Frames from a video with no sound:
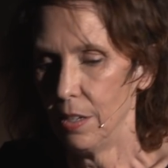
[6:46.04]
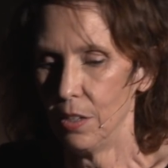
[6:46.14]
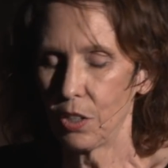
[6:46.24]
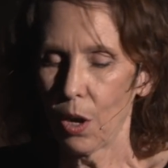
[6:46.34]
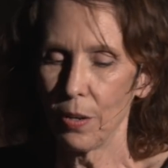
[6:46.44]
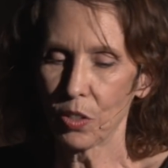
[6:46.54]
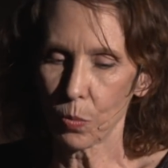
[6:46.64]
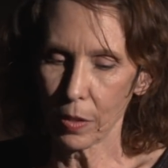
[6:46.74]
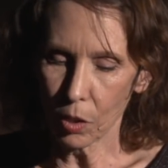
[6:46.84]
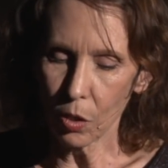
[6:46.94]
So as the
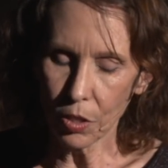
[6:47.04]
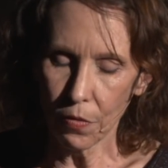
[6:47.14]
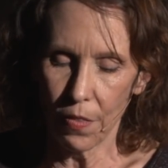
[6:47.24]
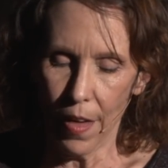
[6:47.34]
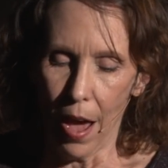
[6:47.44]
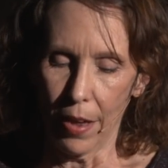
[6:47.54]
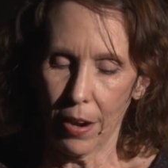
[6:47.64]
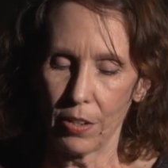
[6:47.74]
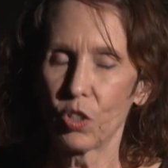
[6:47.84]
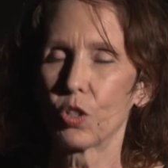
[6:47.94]
result of that,
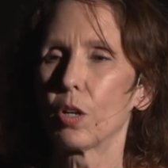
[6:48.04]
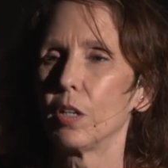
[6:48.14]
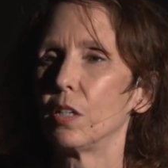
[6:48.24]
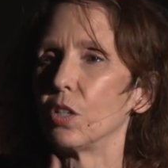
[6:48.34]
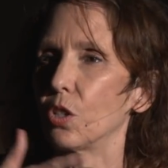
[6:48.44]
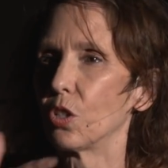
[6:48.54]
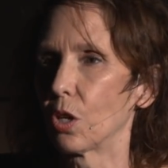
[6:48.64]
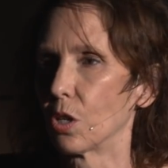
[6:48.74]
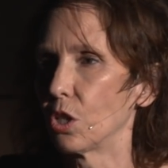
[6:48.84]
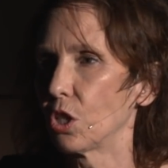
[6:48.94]
I started to
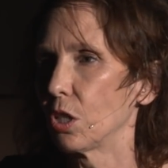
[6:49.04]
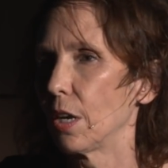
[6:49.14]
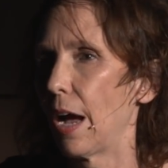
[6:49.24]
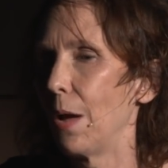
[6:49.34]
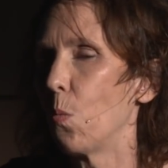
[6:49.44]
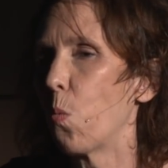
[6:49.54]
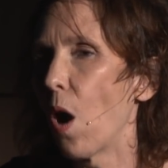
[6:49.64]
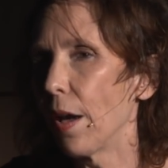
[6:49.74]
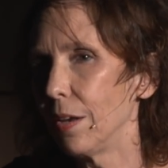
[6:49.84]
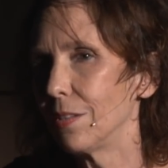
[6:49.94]
search. I
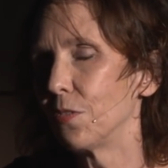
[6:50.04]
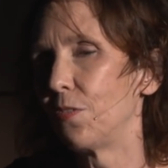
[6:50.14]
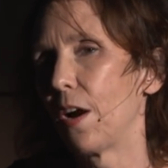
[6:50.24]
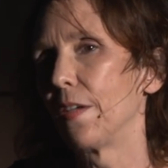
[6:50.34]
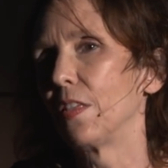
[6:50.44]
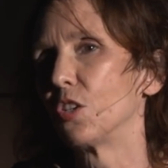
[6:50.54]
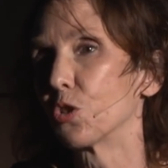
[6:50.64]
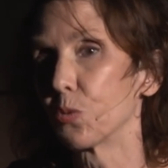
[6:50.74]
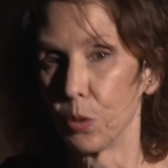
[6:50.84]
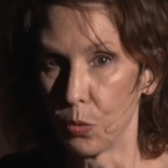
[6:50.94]
wanted to find the
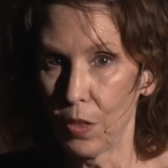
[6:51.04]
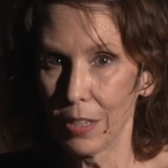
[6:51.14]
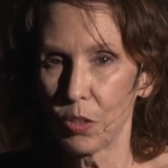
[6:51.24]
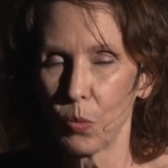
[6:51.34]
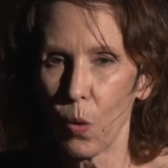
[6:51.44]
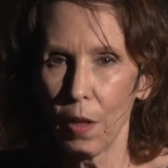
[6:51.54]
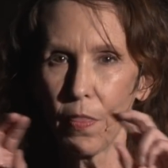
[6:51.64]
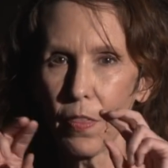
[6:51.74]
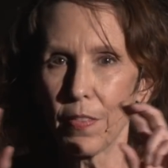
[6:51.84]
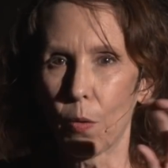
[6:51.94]
truth. That's the one
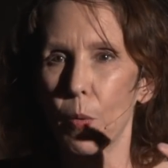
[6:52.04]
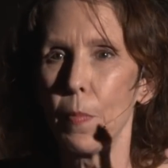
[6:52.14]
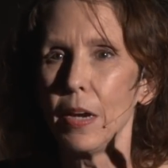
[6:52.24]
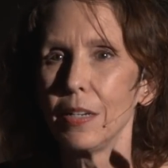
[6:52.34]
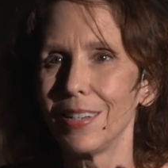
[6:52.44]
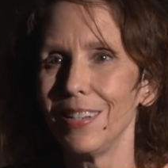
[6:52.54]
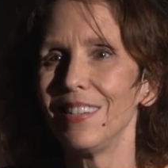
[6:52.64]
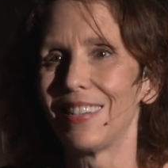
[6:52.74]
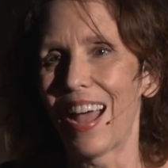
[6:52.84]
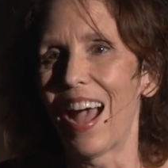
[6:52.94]
thing that remained
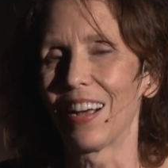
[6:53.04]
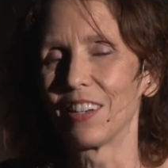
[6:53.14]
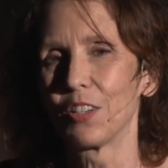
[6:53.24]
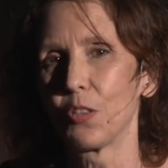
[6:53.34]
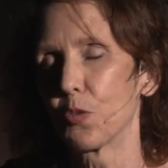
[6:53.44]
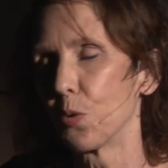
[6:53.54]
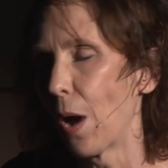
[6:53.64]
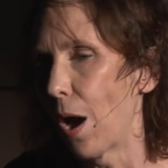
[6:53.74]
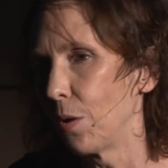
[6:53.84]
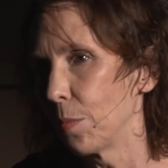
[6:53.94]
intact
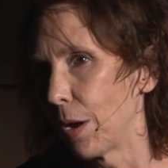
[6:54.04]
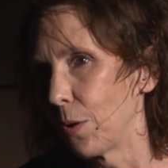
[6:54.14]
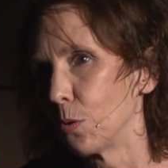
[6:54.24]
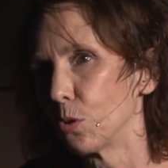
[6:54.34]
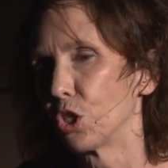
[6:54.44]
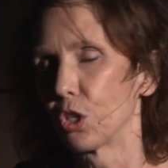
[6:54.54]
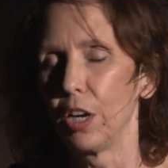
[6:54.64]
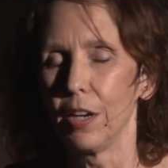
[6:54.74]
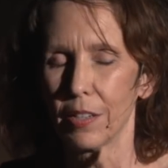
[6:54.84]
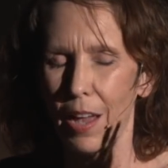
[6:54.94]
throughout my whole
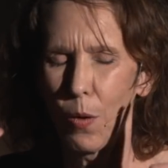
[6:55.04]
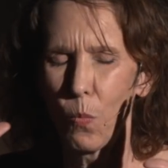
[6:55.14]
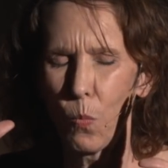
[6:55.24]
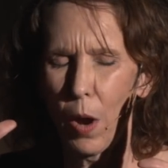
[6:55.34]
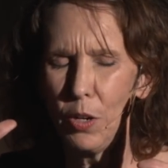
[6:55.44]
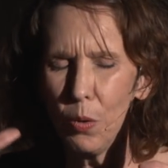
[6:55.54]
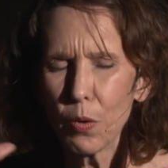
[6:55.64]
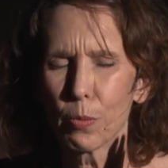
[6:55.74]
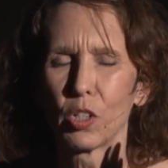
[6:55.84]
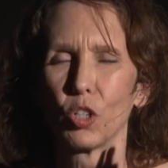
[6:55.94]
journey, is I knew
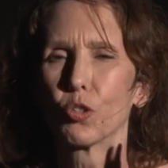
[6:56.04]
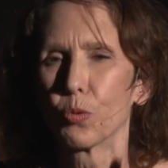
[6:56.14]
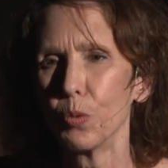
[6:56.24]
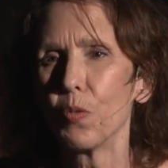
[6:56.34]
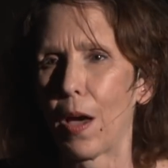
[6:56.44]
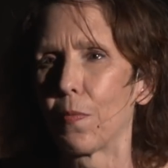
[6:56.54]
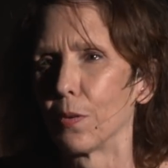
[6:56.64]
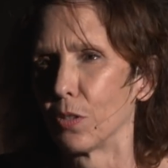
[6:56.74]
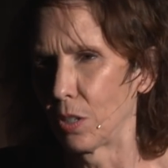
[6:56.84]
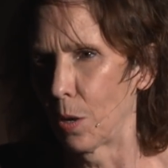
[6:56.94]
there was a truth out
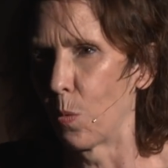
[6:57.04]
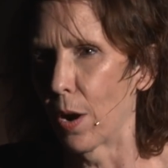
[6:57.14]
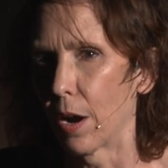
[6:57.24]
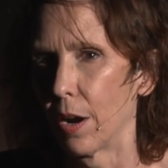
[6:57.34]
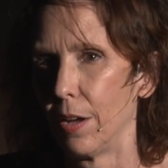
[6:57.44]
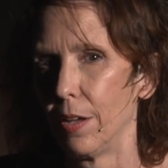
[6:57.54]
there somewhere.